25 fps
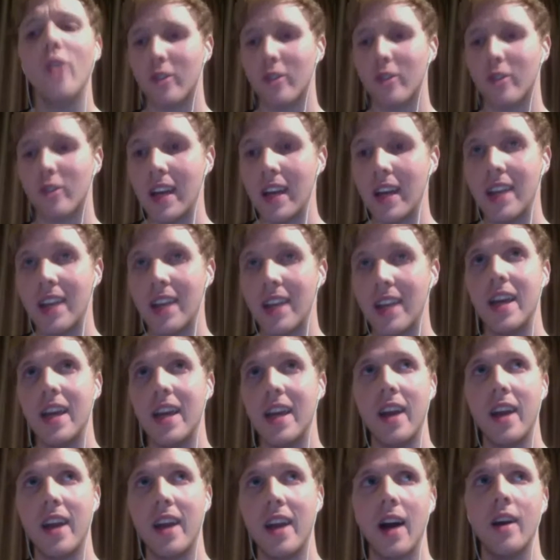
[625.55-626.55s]
great. And
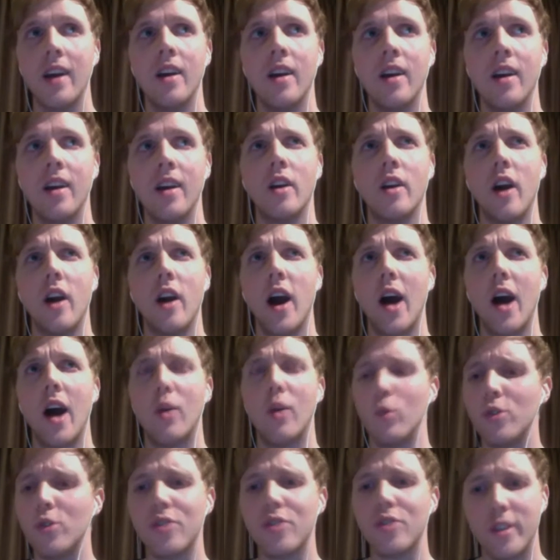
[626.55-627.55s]
then
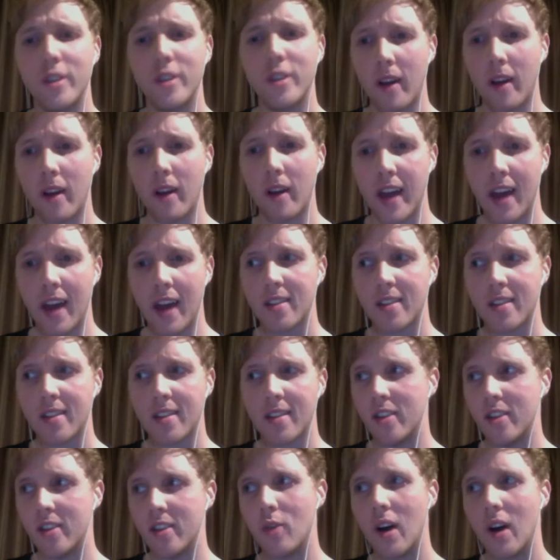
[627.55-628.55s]
Rooster Teeth podcast
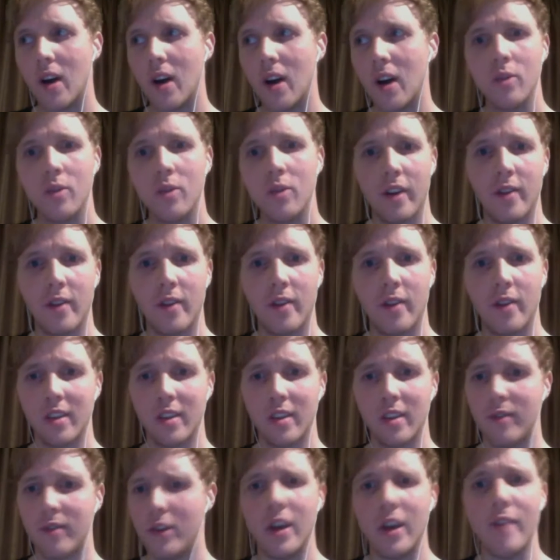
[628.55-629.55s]
as well.
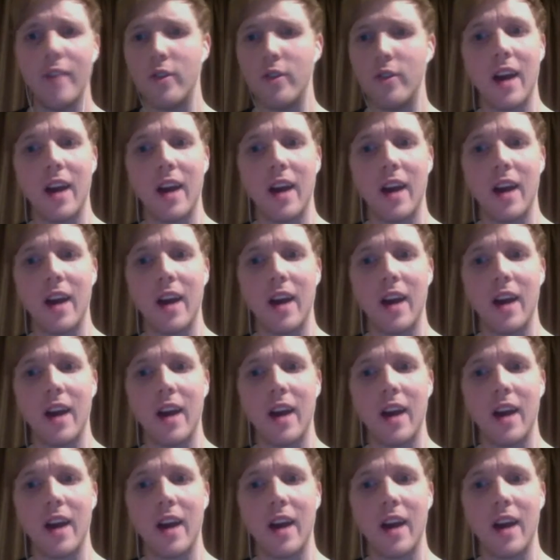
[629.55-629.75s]
Obviously, if you